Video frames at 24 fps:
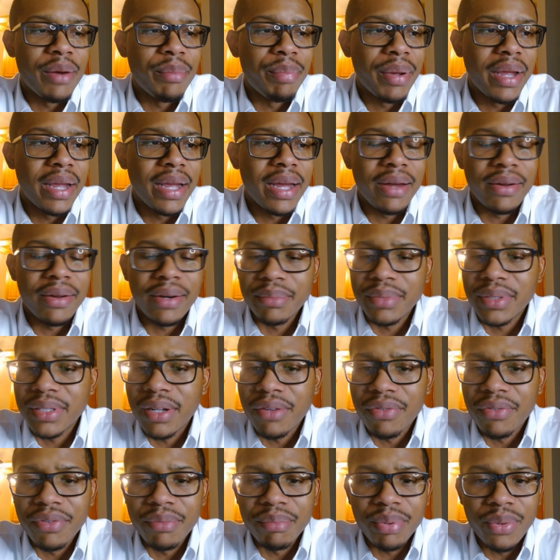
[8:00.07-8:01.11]
payout. I'm
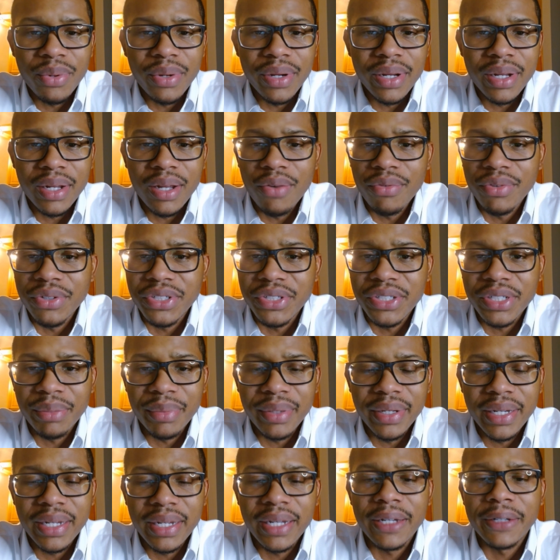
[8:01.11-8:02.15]
self-employed. COVID shut
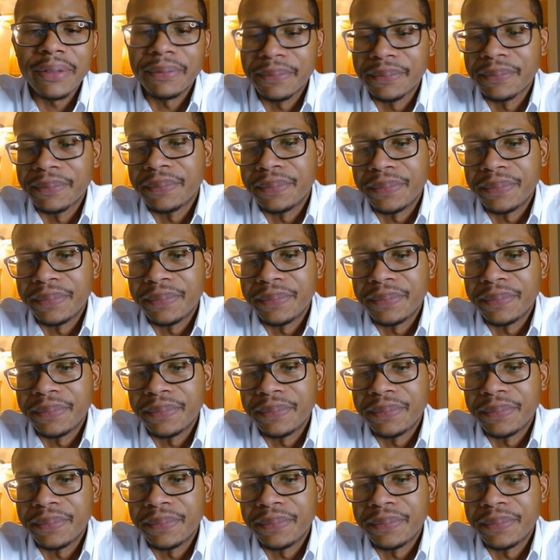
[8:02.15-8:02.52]
me down.